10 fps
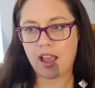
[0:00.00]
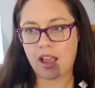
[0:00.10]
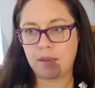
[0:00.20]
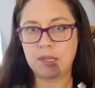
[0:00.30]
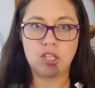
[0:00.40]

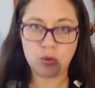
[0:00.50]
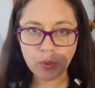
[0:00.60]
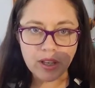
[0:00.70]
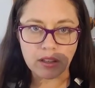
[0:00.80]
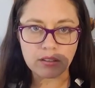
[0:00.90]
I mean you
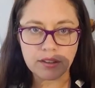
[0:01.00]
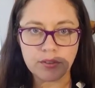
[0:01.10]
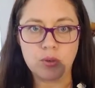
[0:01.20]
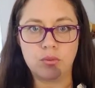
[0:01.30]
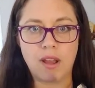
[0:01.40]
will if
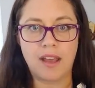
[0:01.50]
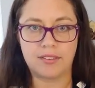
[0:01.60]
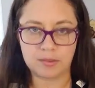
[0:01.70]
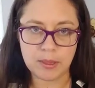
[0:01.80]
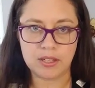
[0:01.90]
you have
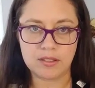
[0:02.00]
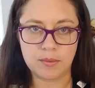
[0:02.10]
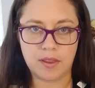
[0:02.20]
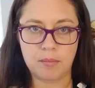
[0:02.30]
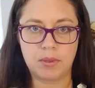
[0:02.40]
experience
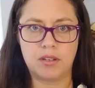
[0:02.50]
with it but